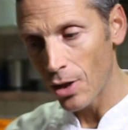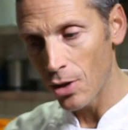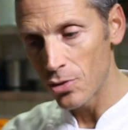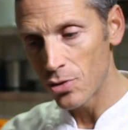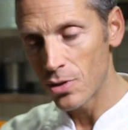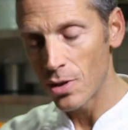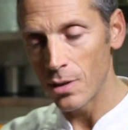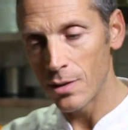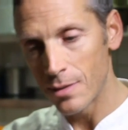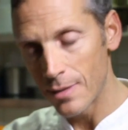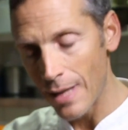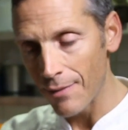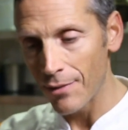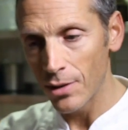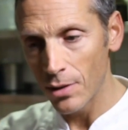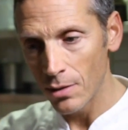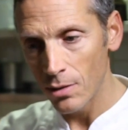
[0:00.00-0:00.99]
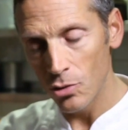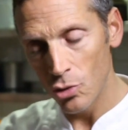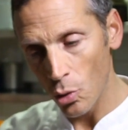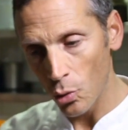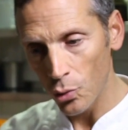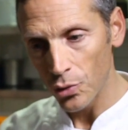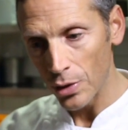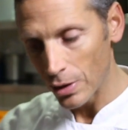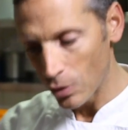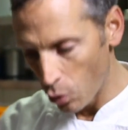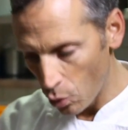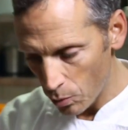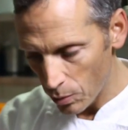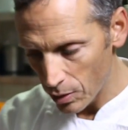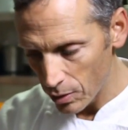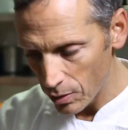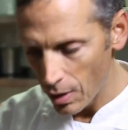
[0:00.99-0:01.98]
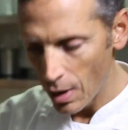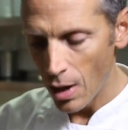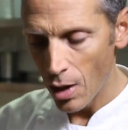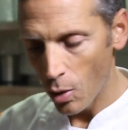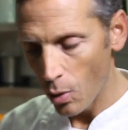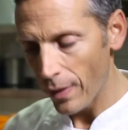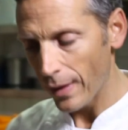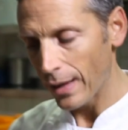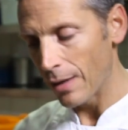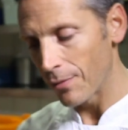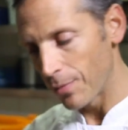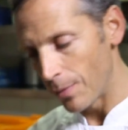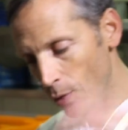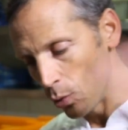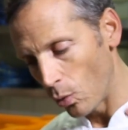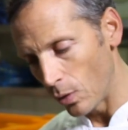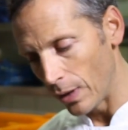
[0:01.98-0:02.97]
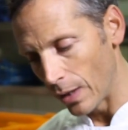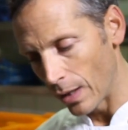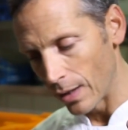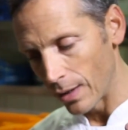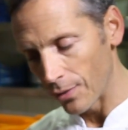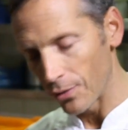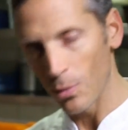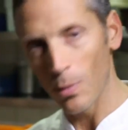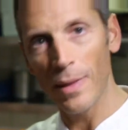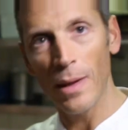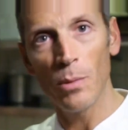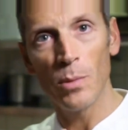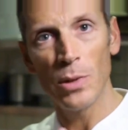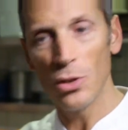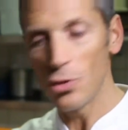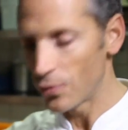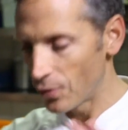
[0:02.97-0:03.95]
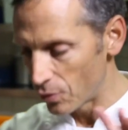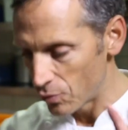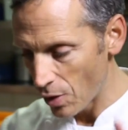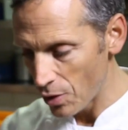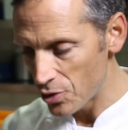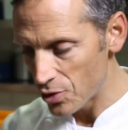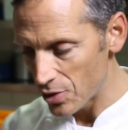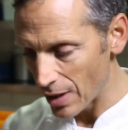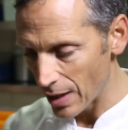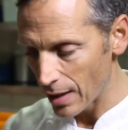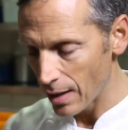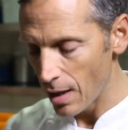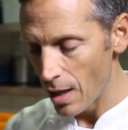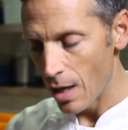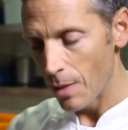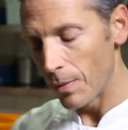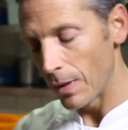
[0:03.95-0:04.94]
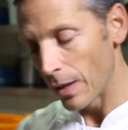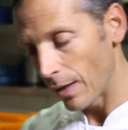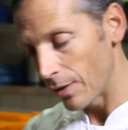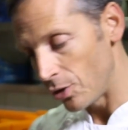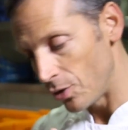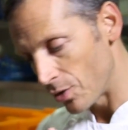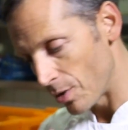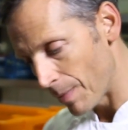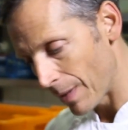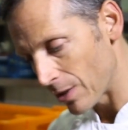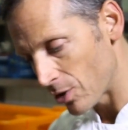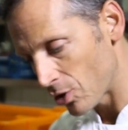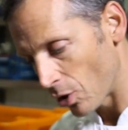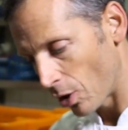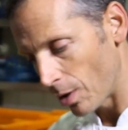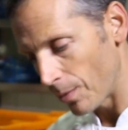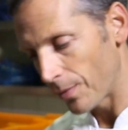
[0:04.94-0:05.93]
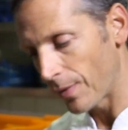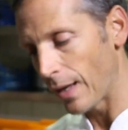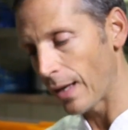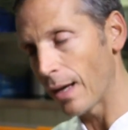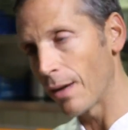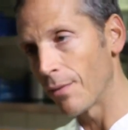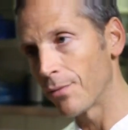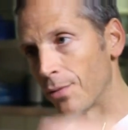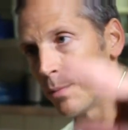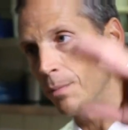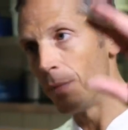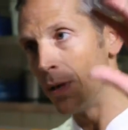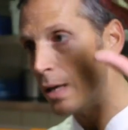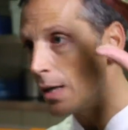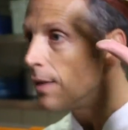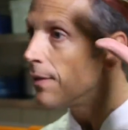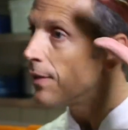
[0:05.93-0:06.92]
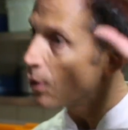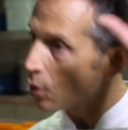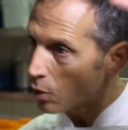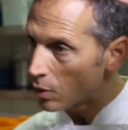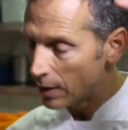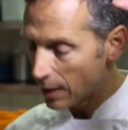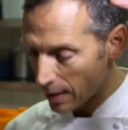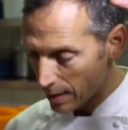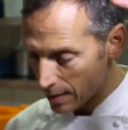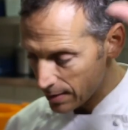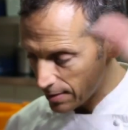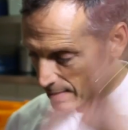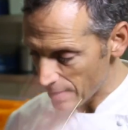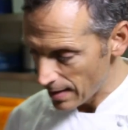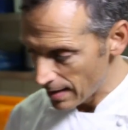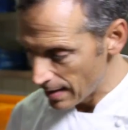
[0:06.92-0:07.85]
Coast, Devon, Dorset, Cornwall, or they come from the Orkney Islands. The one that we use for roasting, we like to use the bigger scallops. They come from the Orkney Islands.